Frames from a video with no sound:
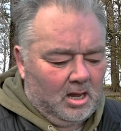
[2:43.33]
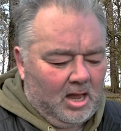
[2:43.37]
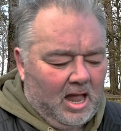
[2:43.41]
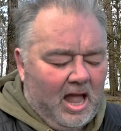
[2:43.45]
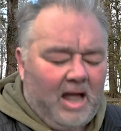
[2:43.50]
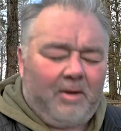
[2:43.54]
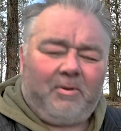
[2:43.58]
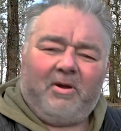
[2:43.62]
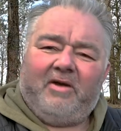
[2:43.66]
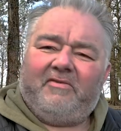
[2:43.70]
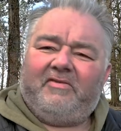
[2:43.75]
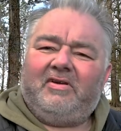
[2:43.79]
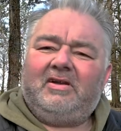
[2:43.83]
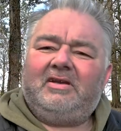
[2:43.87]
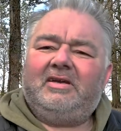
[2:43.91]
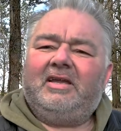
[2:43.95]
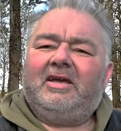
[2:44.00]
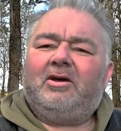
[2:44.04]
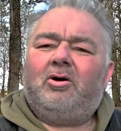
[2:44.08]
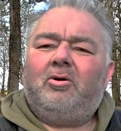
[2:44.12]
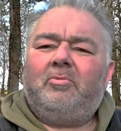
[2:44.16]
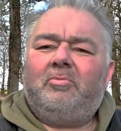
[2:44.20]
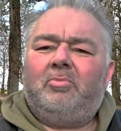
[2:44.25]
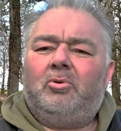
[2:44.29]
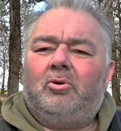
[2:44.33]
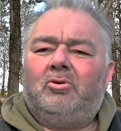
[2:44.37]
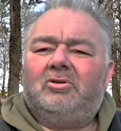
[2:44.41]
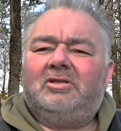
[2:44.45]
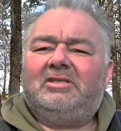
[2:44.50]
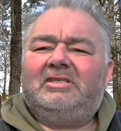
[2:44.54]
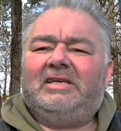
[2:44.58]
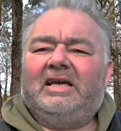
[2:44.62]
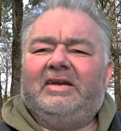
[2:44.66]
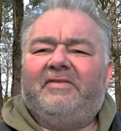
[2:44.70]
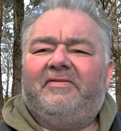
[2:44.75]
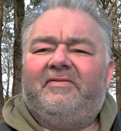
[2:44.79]
However, Nikon bought the
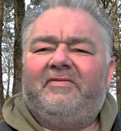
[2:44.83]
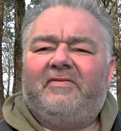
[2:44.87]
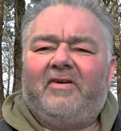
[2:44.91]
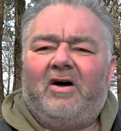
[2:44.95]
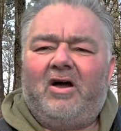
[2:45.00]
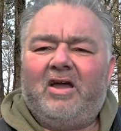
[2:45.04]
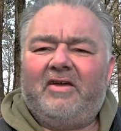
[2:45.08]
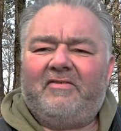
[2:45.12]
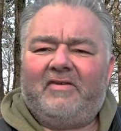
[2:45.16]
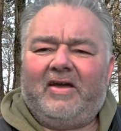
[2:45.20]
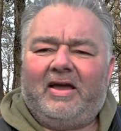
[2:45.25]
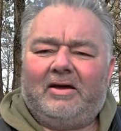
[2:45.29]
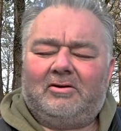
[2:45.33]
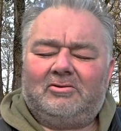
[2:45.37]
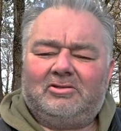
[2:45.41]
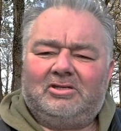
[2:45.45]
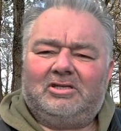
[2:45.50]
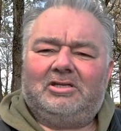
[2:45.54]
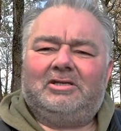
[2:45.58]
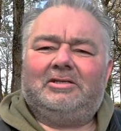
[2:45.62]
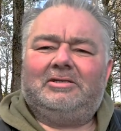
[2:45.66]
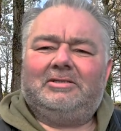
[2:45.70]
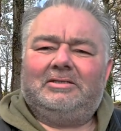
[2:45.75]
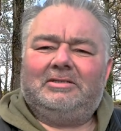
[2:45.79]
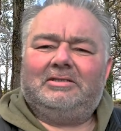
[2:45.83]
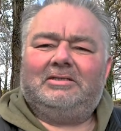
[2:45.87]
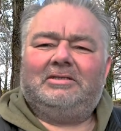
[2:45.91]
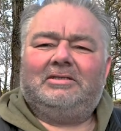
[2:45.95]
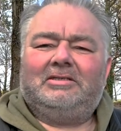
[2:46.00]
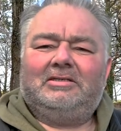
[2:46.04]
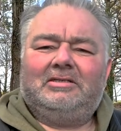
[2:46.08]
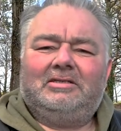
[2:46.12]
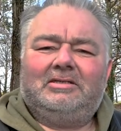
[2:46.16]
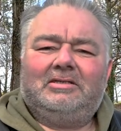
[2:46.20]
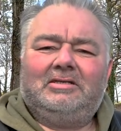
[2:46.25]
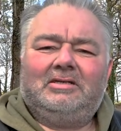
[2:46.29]
Z5 out,
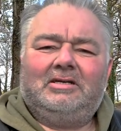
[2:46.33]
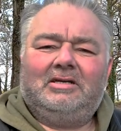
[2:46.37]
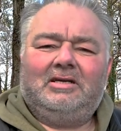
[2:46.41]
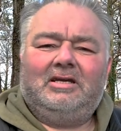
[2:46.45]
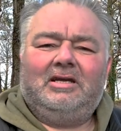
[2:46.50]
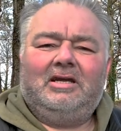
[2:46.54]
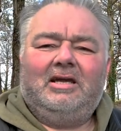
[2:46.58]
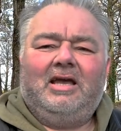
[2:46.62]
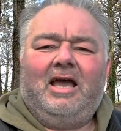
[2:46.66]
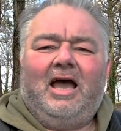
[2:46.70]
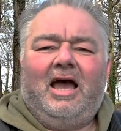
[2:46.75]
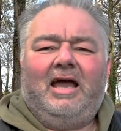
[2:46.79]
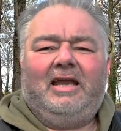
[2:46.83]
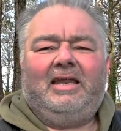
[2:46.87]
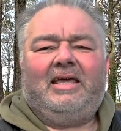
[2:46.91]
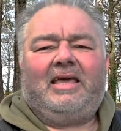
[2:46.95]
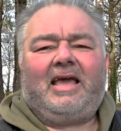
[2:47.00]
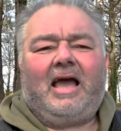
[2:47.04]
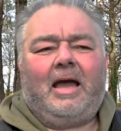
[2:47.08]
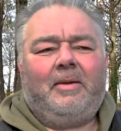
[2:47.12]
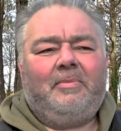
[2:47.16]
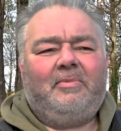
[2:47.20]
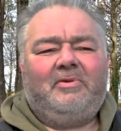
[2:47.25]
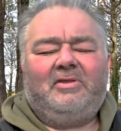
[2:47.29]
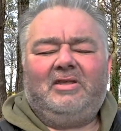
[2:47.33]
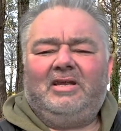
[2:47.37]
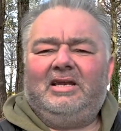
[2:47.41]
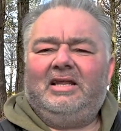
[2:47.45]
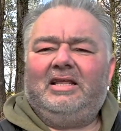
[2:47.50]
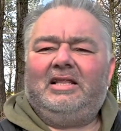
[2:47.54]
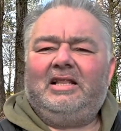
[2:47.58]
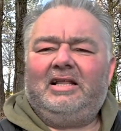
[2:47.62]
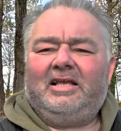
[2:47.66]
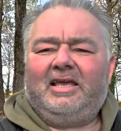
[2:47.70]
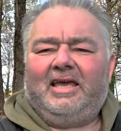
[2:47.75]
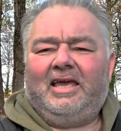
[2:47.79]
and it came with a
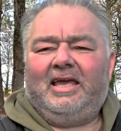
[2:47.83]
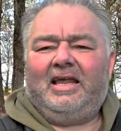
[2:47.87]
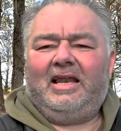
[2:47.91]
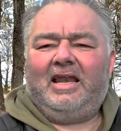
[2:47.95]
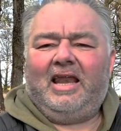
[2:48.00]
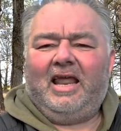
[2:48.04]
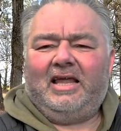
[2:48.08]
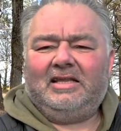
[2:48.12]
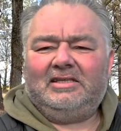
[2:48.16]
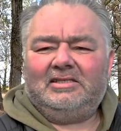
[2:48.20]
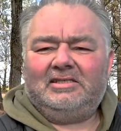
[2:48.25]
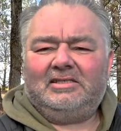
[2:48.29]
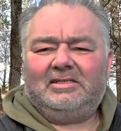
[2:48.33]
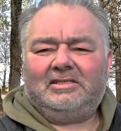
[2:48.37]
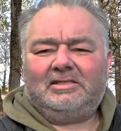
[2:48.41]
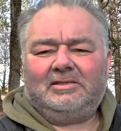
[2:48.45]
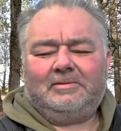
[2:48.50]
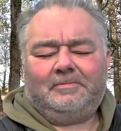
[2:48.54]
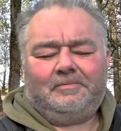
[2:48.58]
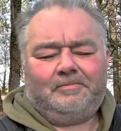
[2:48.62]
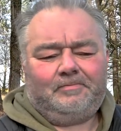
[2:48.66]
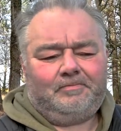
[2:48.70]
little kit lens,